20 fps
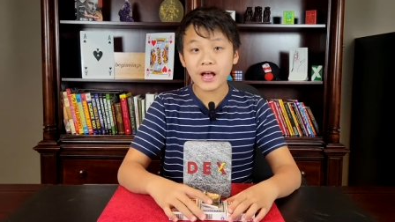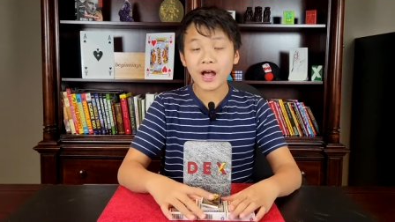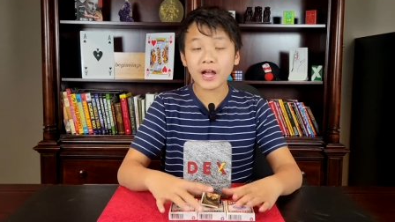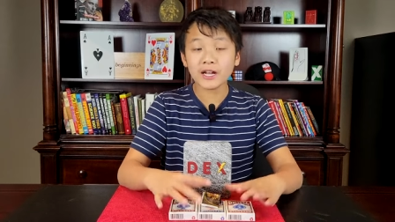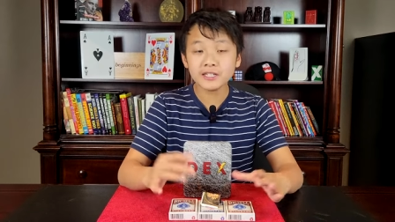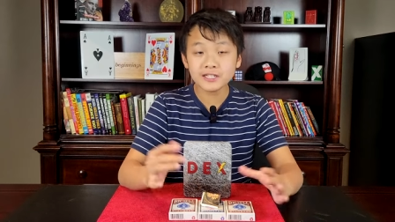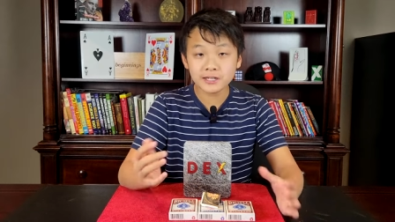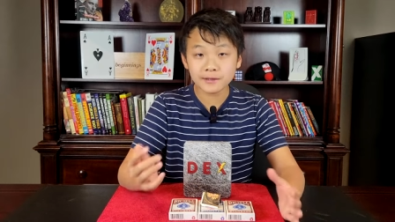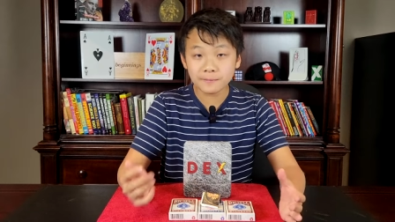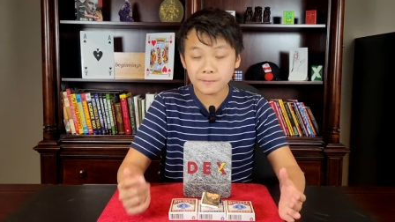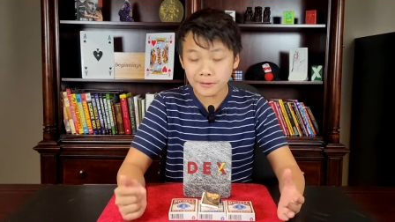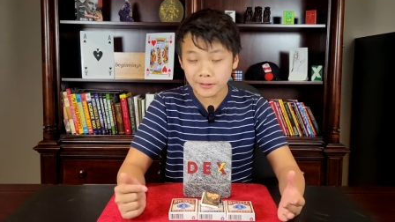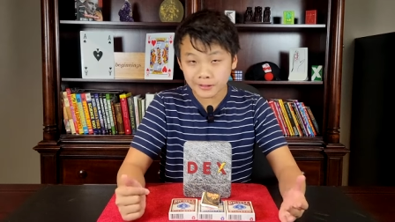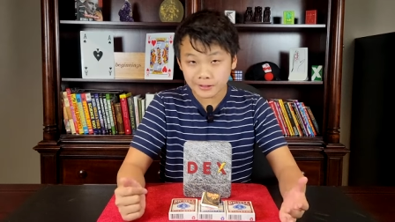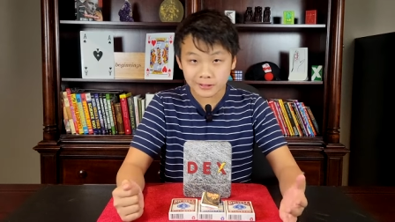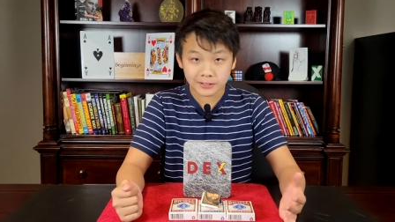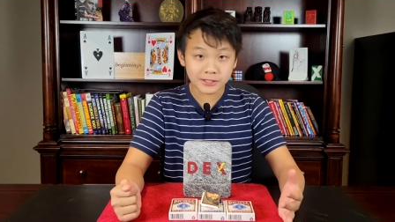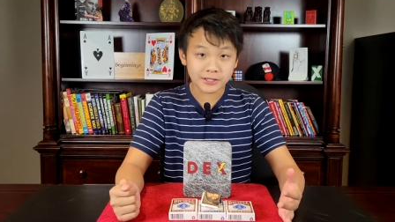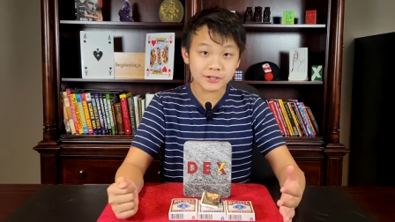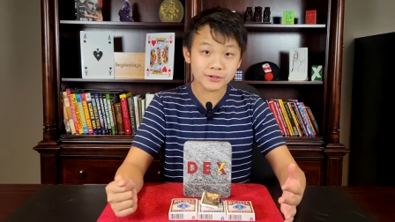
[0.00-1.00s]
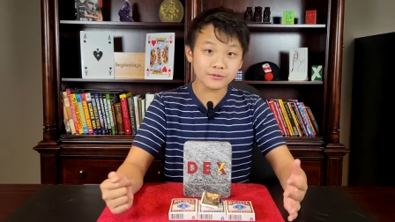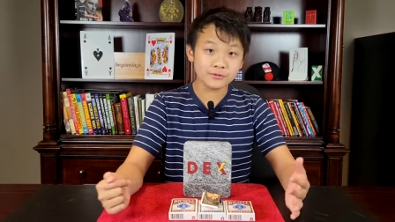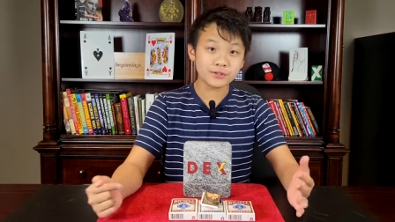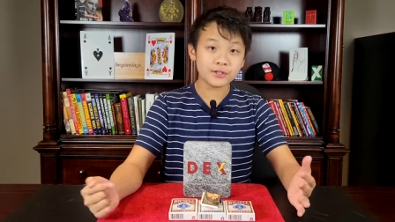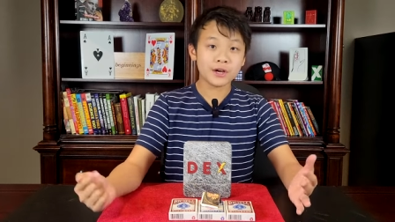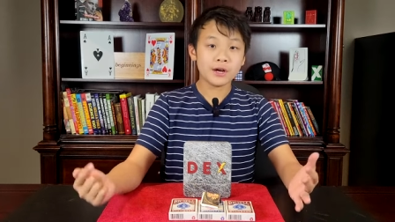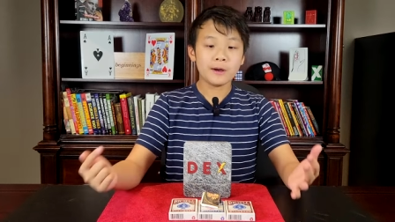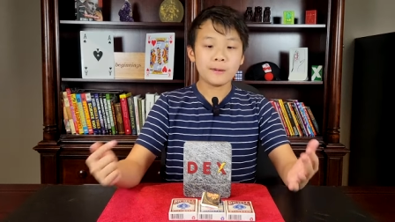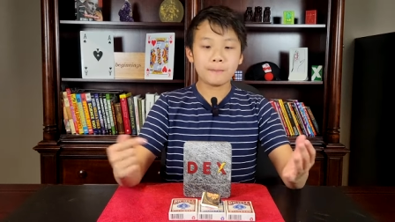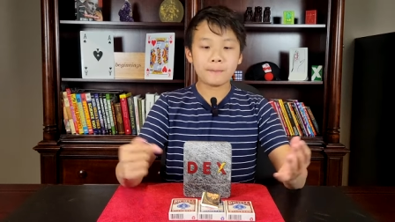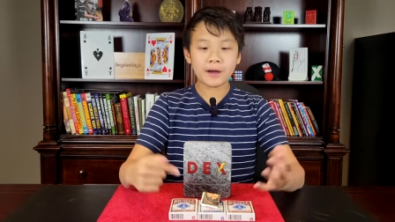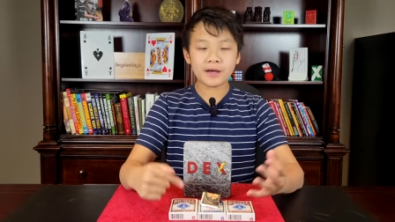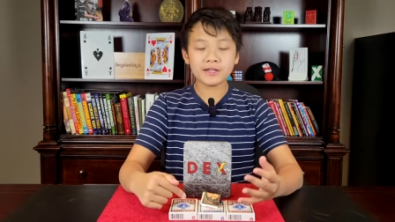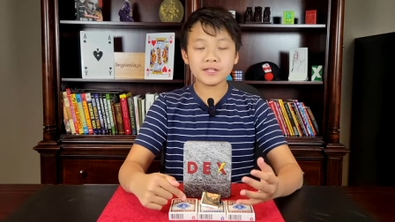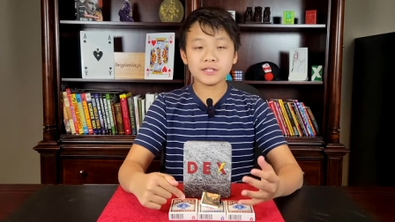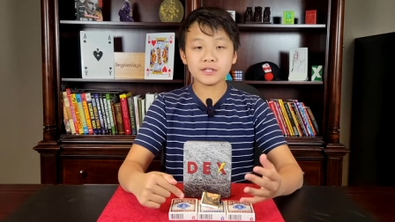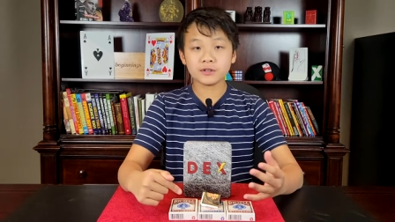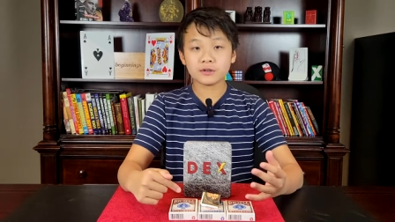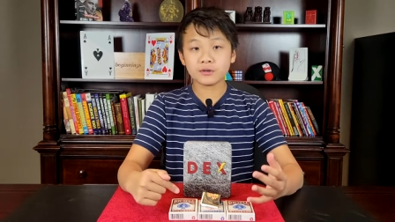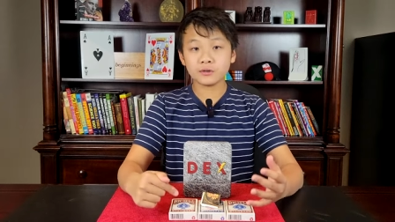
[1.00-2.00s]
I typically use
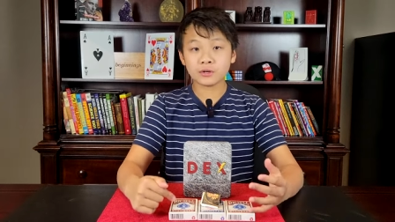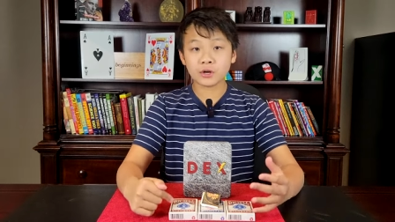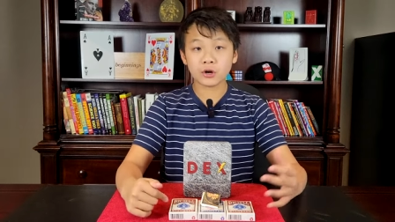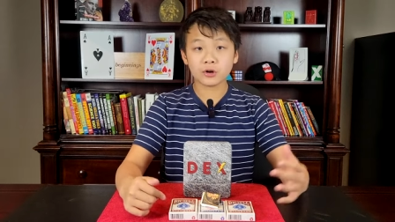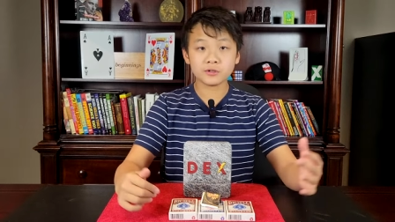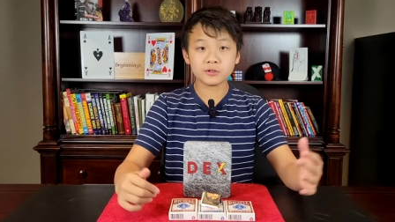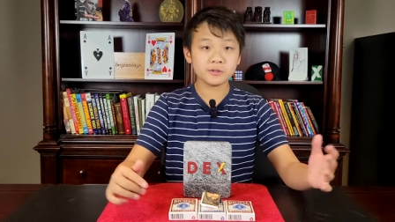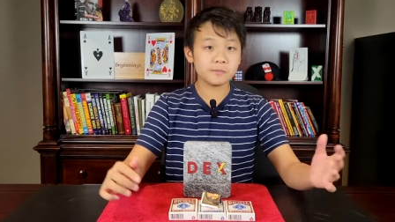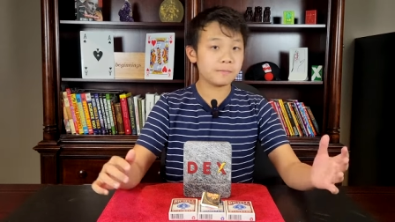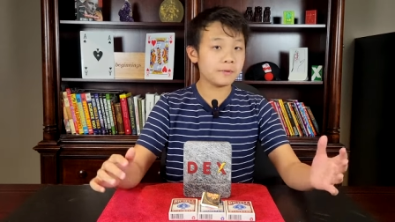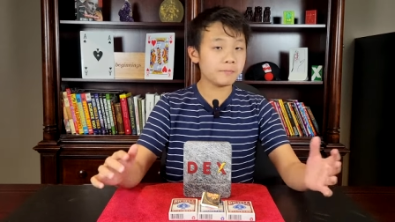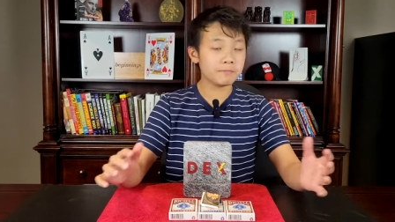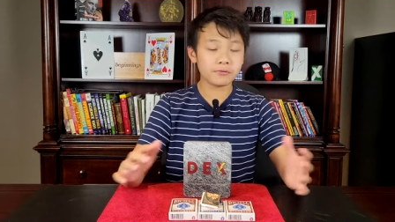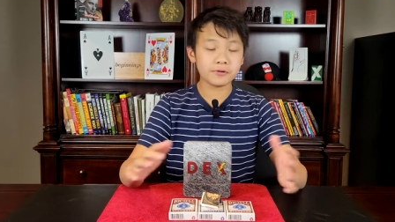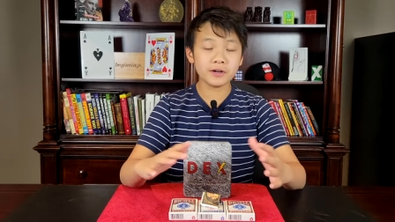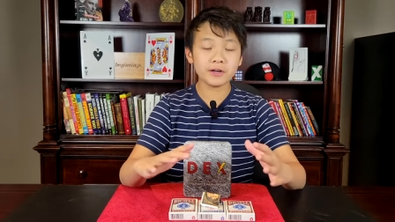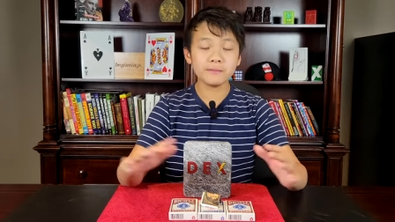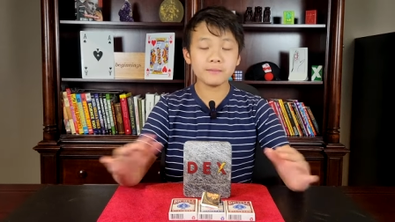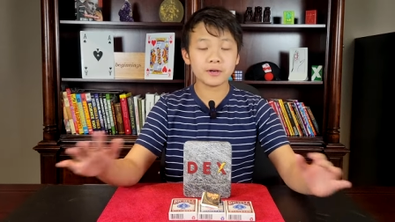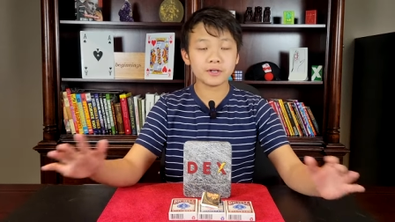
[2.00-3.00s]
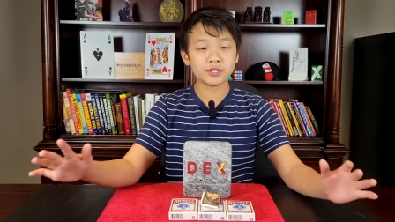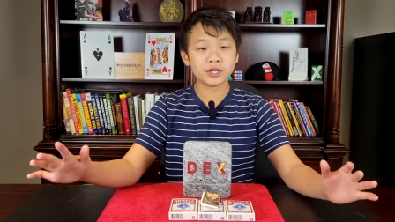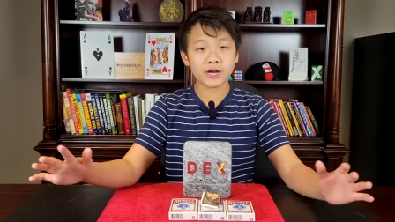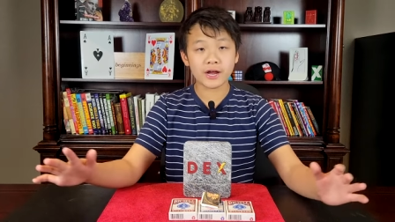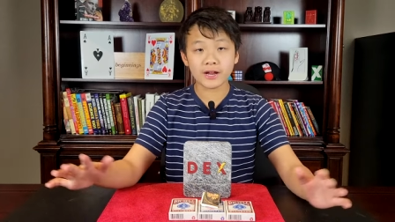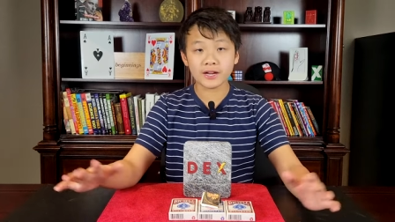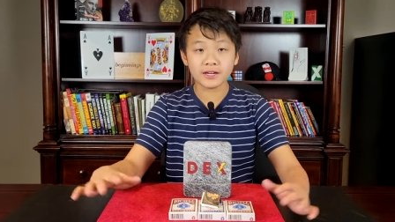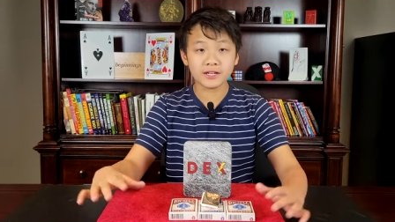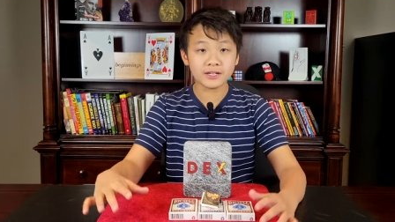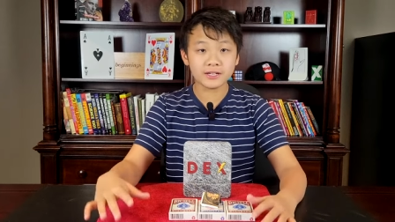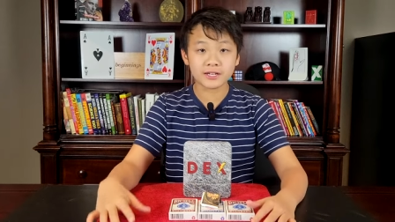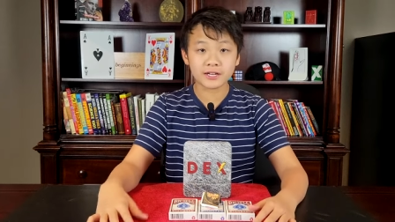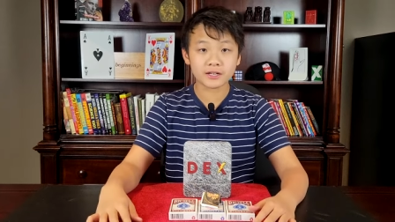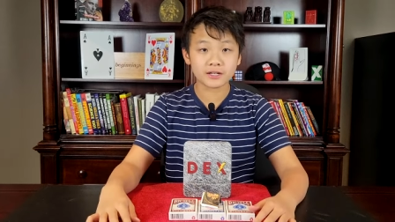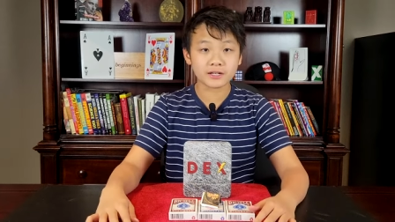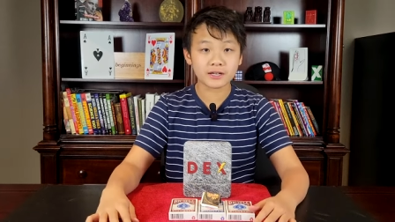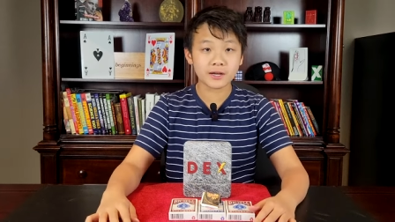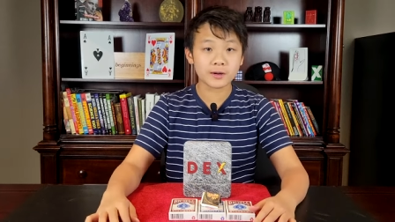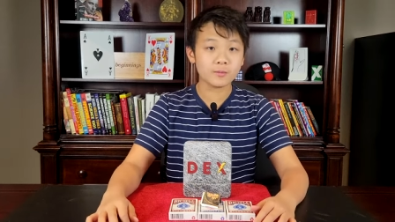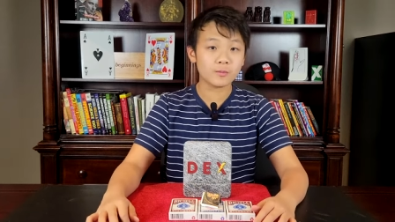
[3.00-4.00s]
bicycle cards, but pretty much any
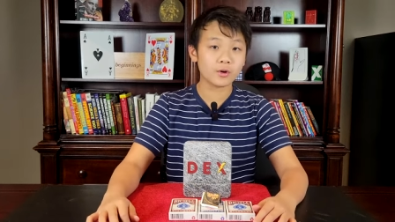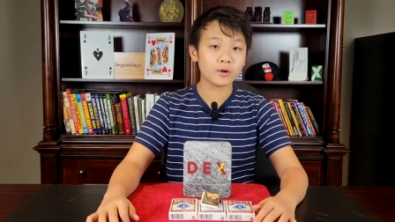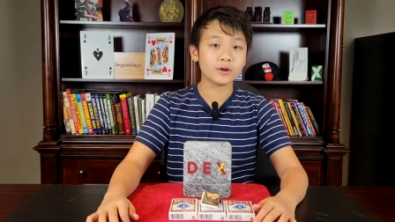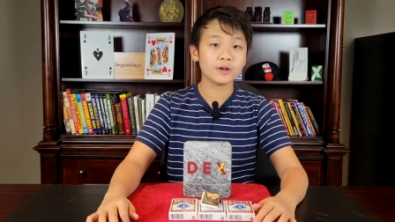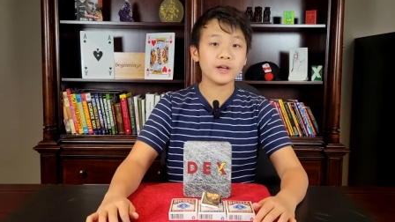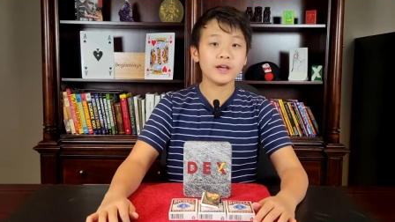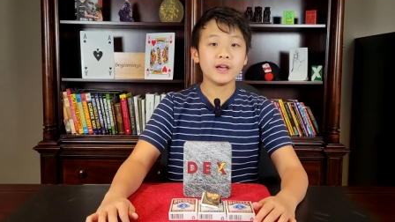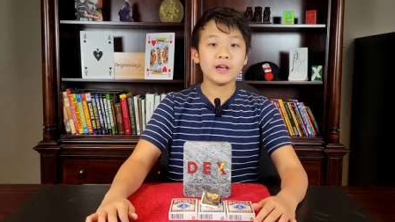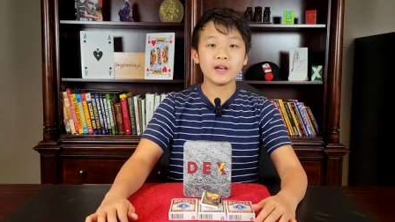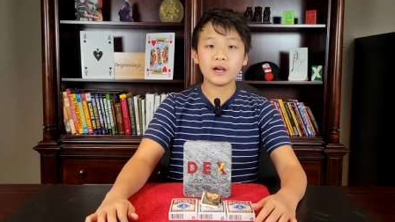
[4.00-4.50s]
deck can work.